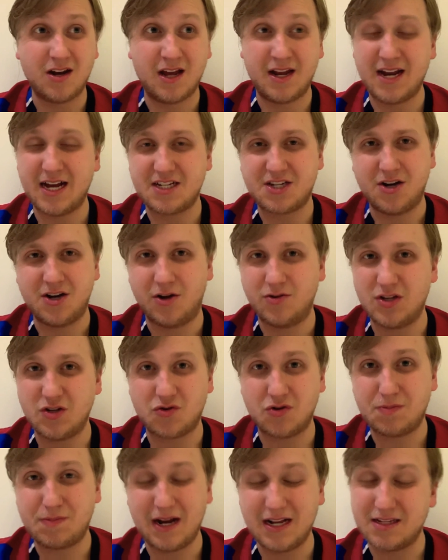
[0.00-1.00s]
And that's no
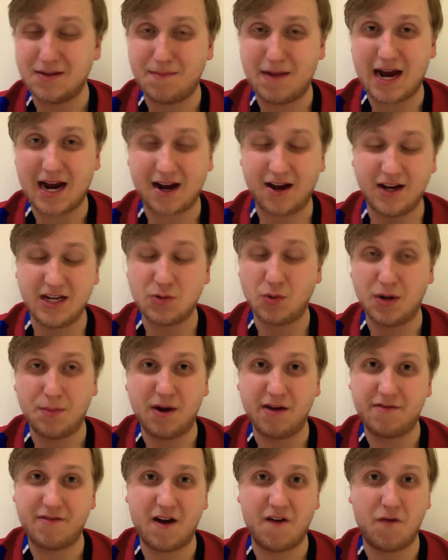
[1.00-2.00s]
disrespect to Maka. He's one of my
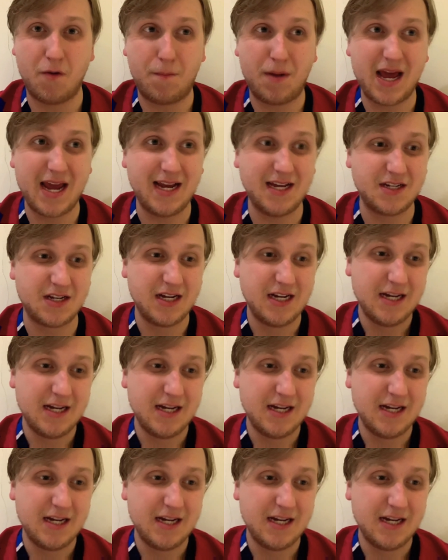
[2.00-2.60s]
favourite players.